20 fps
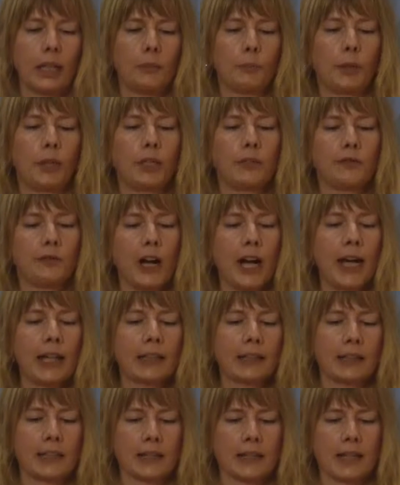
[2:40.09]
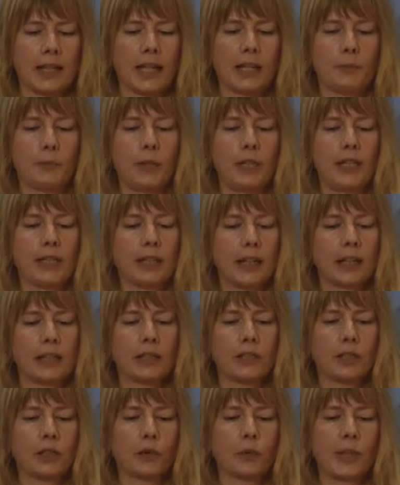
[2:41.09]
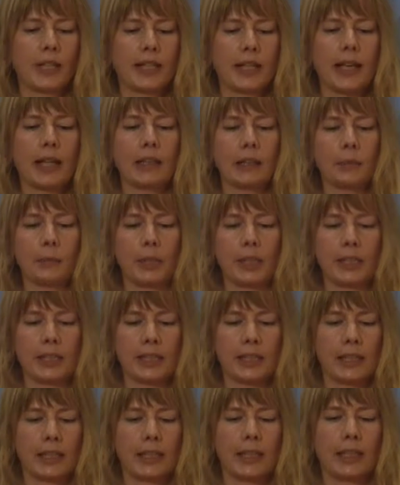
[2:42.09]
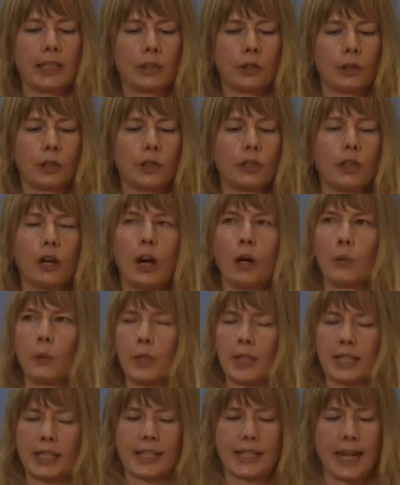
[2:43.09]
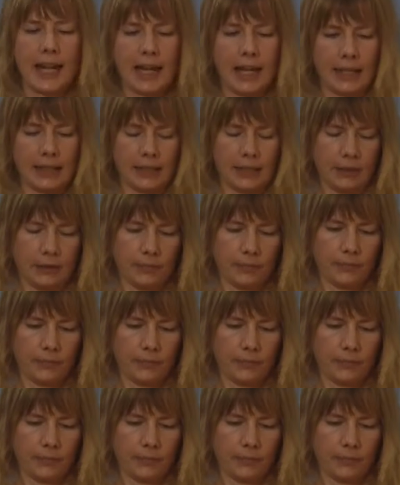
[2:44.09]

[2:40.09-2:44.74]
But a violence has been done to its element it could not withstand.